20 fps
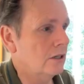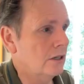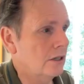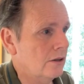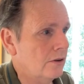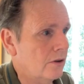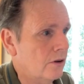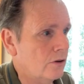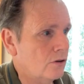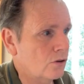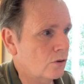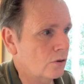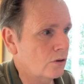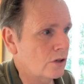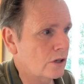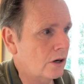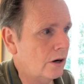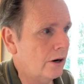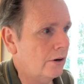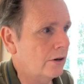those sort
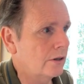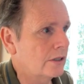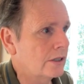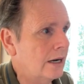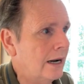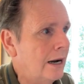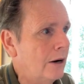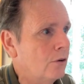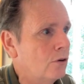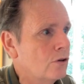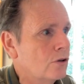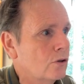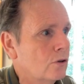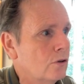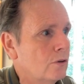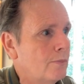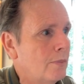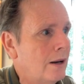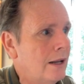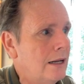of taro sort
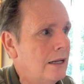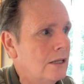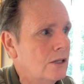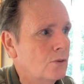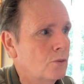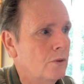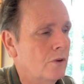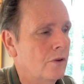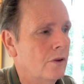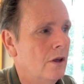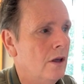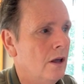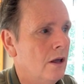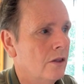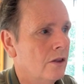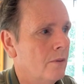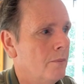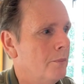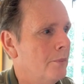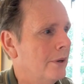of plants with
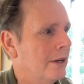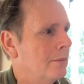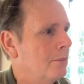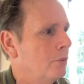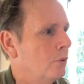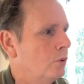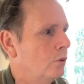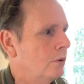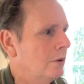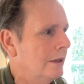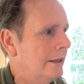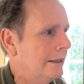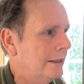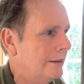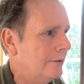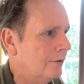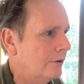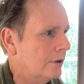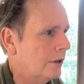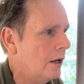the big broad
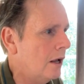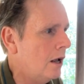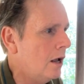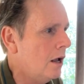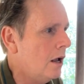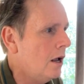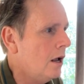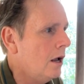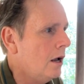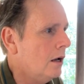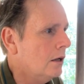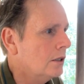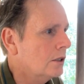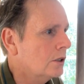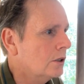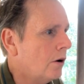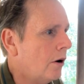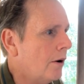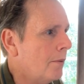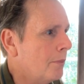leaves.
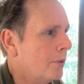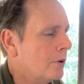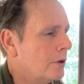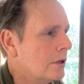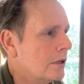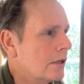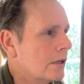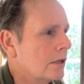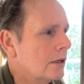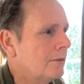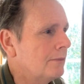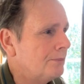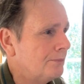Cypress